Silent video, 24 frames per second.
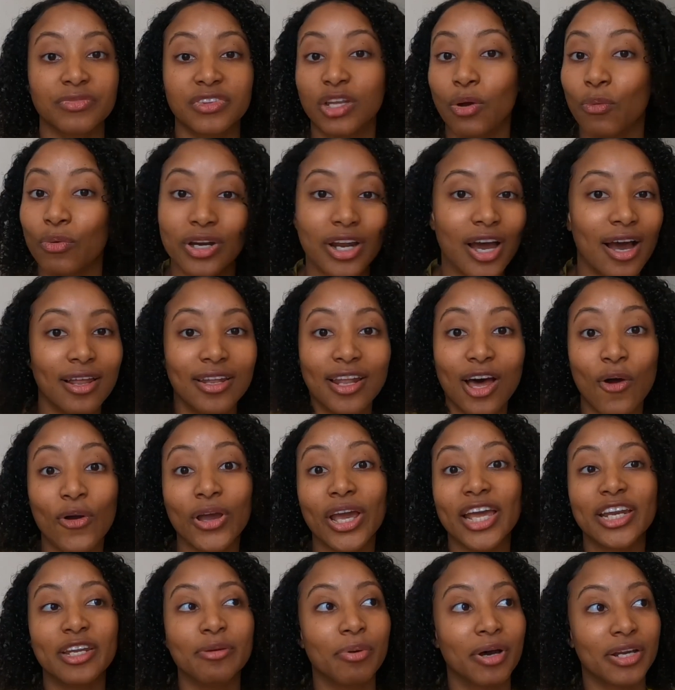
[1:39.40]
they were not
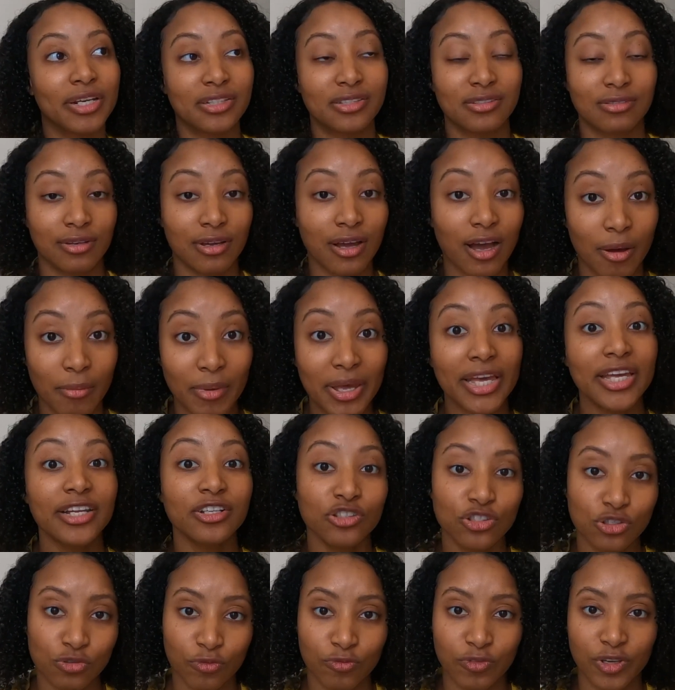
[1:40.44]
allowing anybody to come
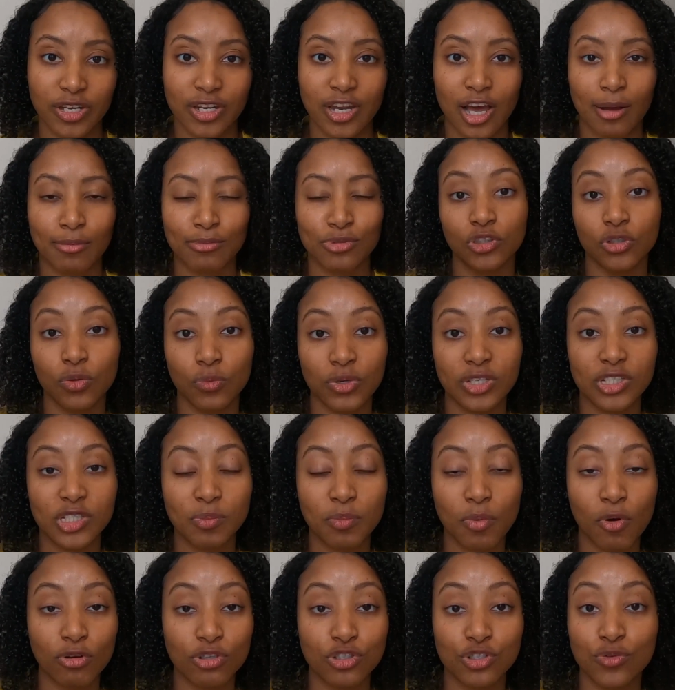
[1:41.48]
into Vietnam. So we
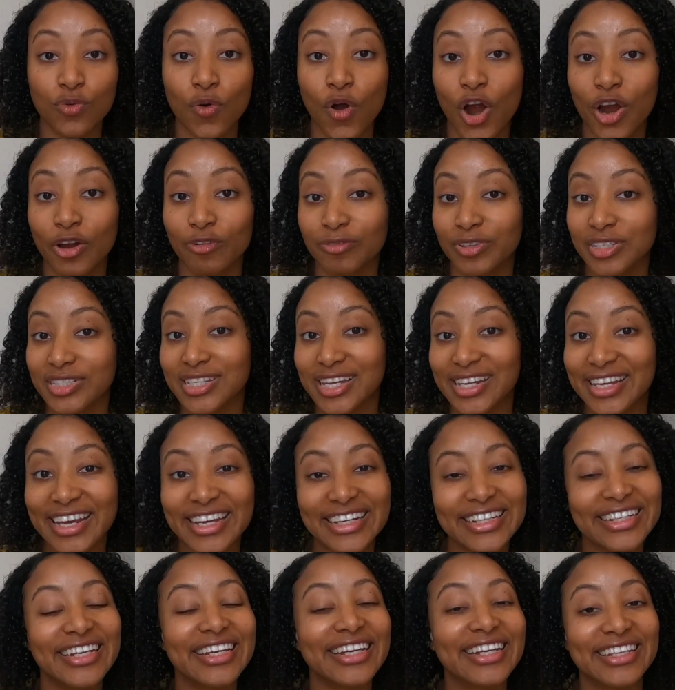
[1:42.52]
spoke to our visa
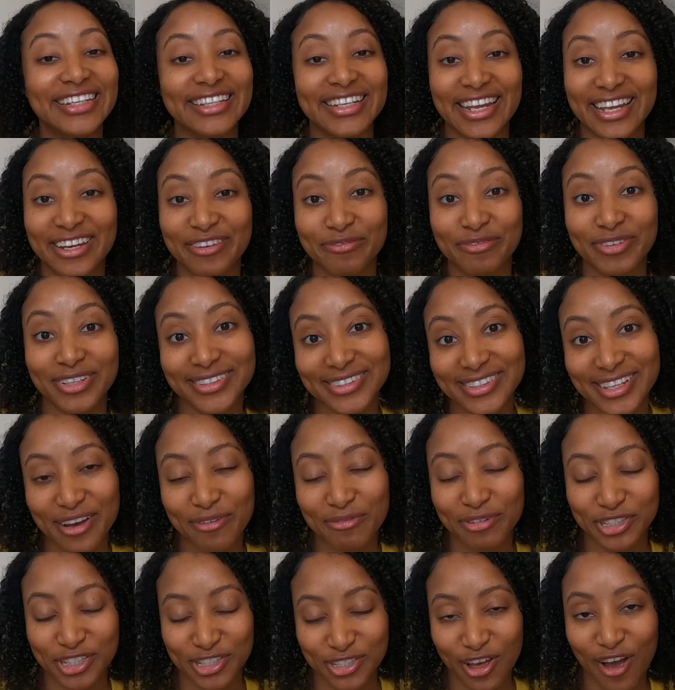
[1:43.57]
lady, Lin Visa,
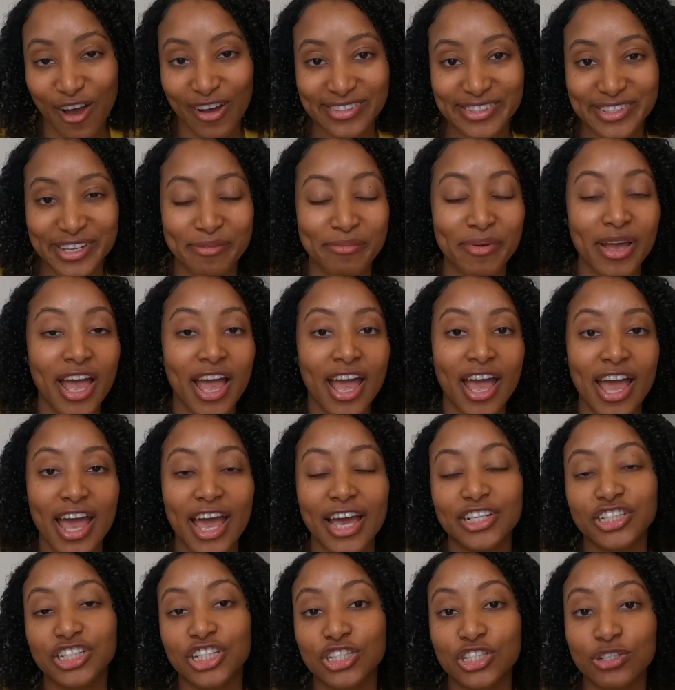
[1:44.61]
which is awesome.
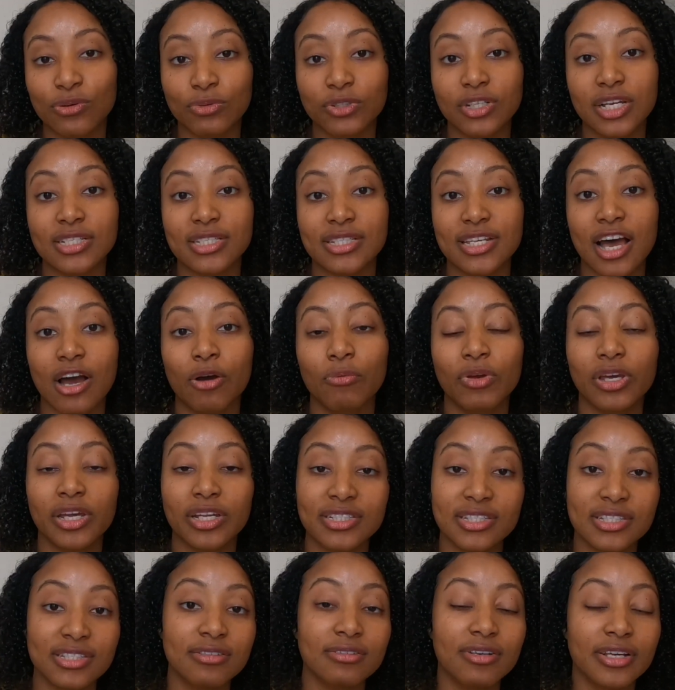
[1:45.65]
And she told us that we
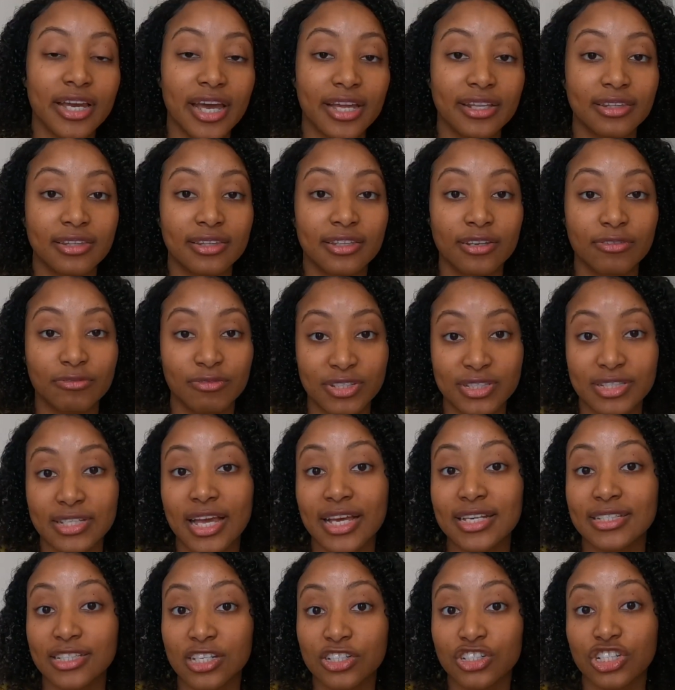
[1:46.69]
can still get the visa
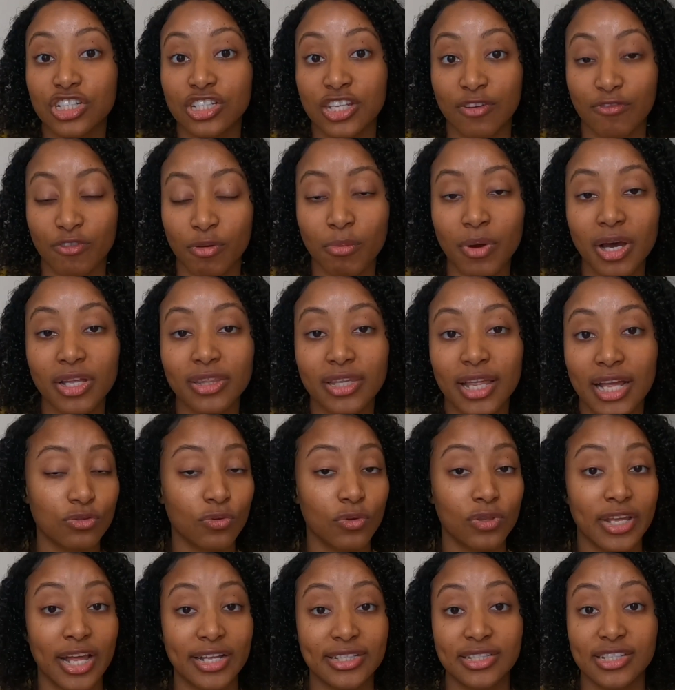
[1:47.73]
extensions every month.
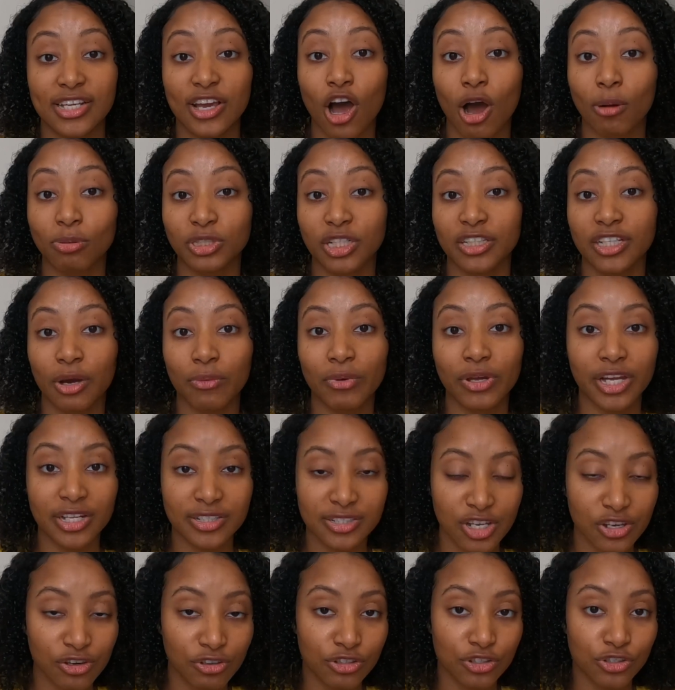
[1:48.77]
So that's the option that we
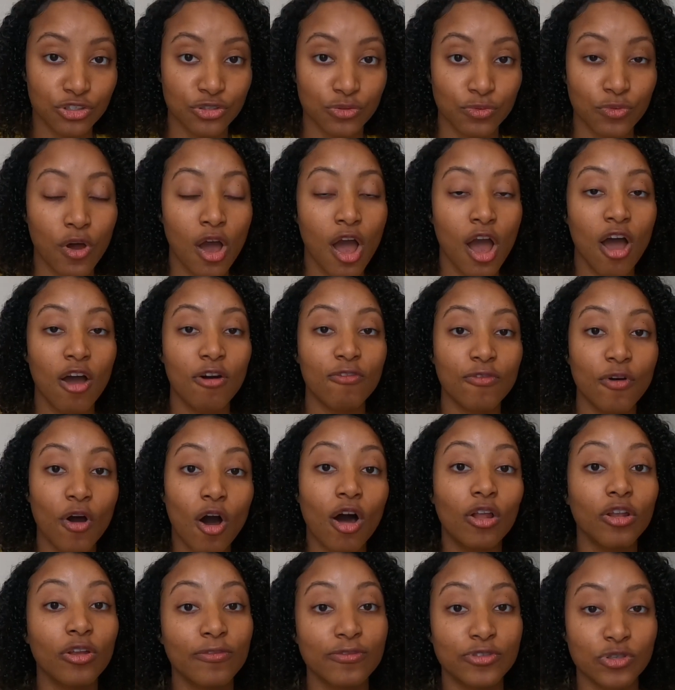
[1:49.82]
continue to do for
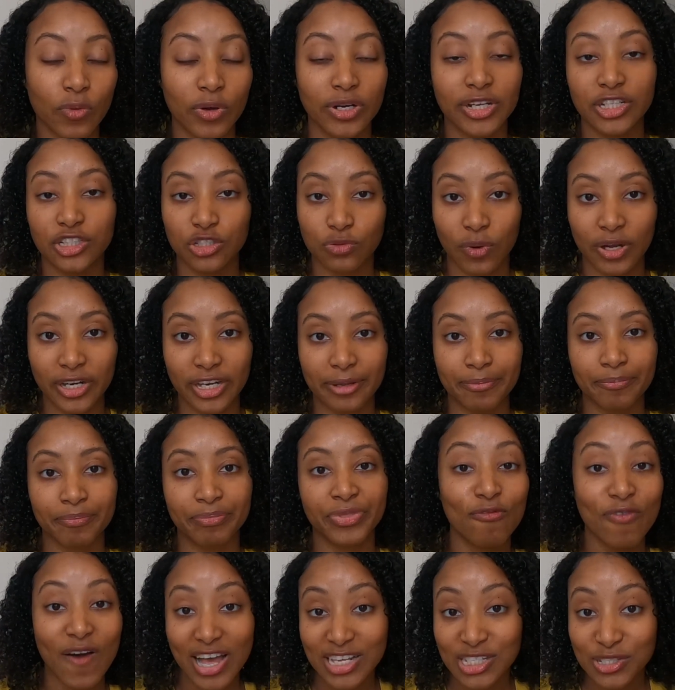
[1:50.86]
all of 2020.
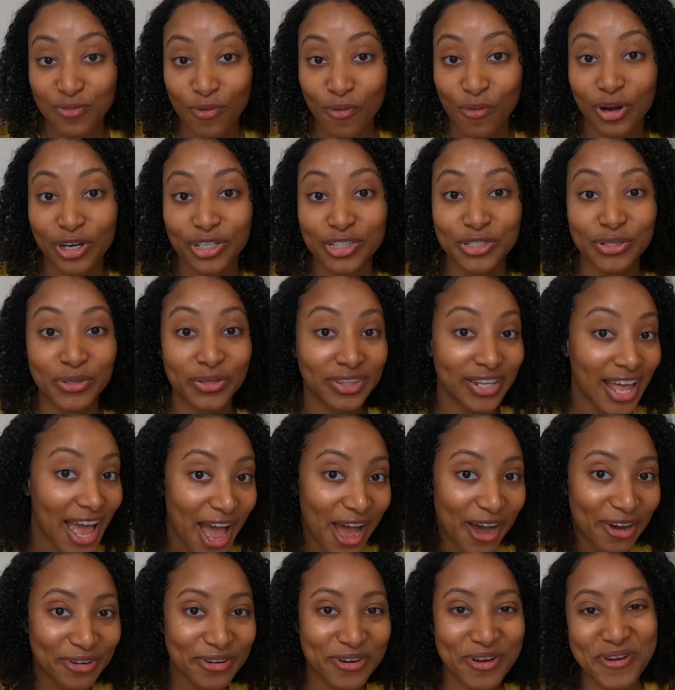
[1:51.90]
Fast forward to
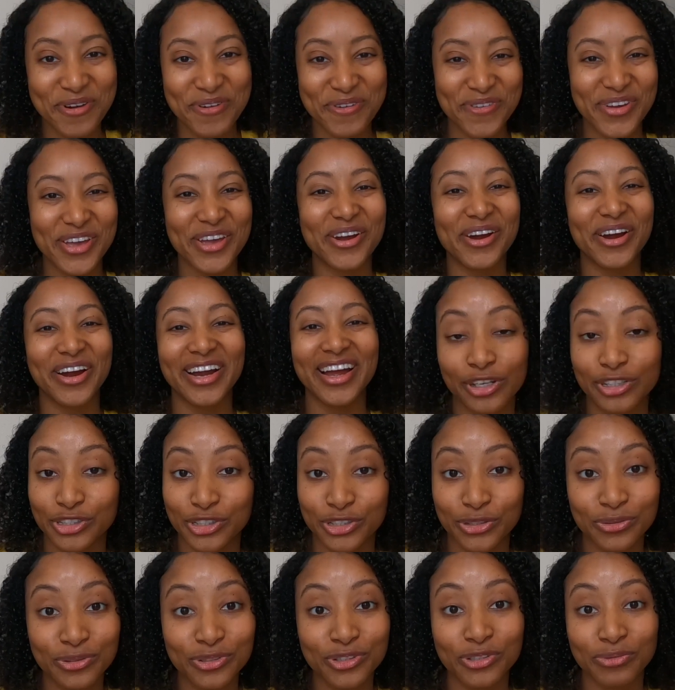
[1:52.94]
now, we are in
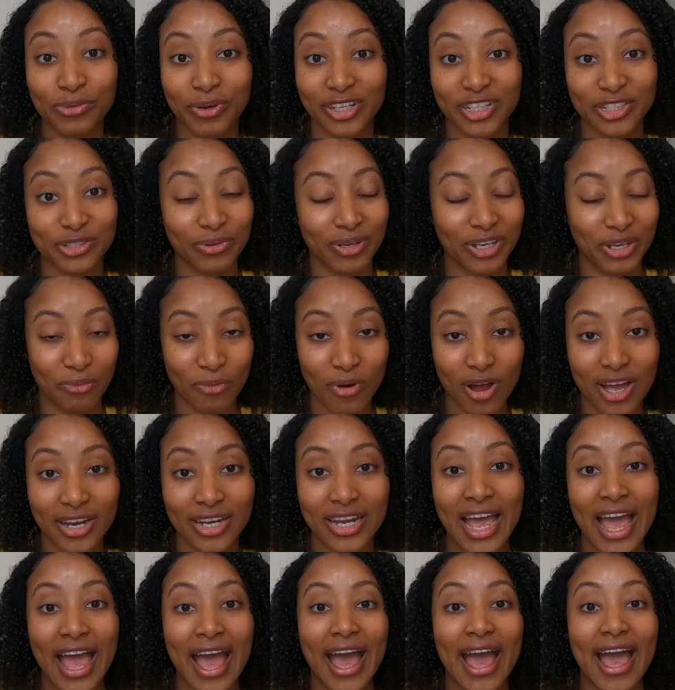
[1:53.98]
June 2021